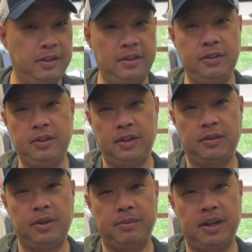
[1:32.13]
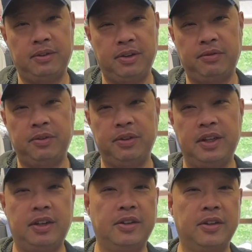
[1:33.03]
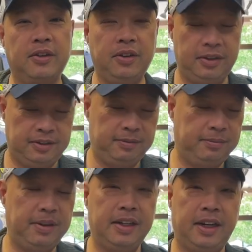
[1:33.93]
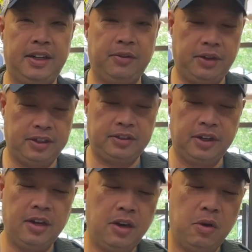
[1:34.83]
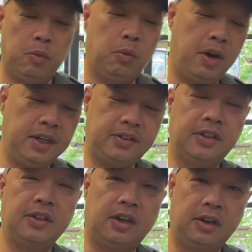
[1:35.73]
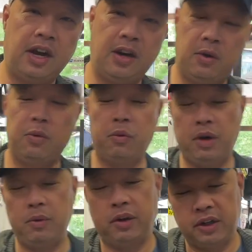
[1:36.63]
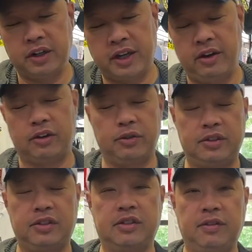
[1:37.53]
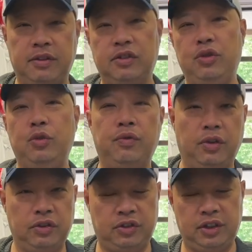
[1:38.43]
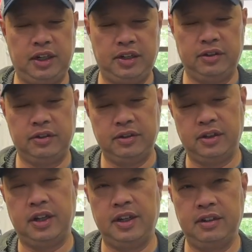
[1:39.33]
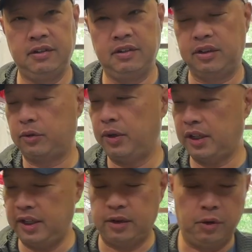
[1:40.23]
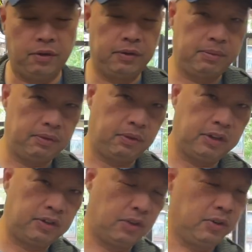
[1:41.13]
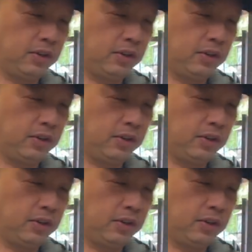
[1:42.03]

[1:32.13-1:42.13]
you can learn about it after we get on the court. But anyways, what are the characteristics of this new version here? Okay, let's quickly go over it before I show you